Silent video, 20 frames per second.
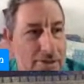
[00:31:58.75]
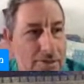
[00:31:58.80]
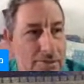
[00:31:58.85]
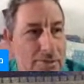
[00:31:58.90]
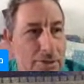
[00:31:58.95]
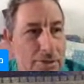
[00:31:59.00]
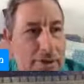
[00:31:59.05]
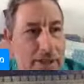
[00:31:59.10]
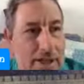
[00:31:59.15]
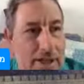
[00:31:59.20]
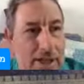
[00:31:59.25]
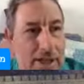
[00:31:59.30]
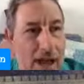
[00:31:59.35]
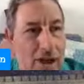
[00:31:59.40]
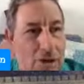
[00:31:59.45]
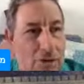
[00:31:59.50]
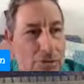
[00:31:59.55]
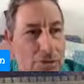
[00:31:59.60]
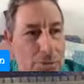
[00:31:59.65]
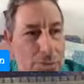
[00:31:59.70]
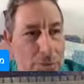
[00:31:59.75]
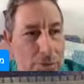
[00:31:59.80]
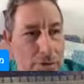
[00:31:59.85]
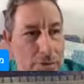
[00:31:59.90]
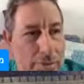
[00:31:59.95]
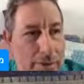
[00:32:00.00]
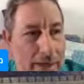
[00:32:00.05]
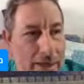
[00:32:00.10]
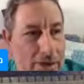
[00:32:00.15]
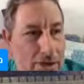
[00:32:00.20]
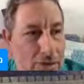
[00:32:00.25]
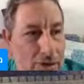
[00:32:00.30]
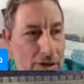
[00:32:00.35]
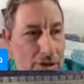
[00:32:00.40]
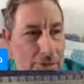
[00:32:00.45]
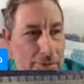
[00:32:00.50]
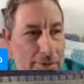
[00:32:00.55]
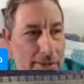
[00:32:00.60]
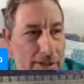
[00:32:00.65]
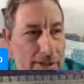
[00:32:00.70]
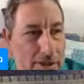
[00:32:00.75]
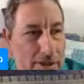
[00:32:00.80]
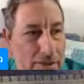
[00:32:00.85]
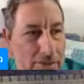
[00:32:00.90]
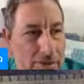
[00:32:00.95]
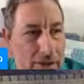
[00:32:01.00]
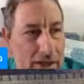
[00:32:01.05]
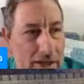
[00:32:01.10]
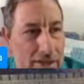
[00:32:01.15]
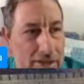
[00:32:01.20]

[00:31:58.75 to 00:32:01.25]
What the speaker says: Esau, that he was named Esau.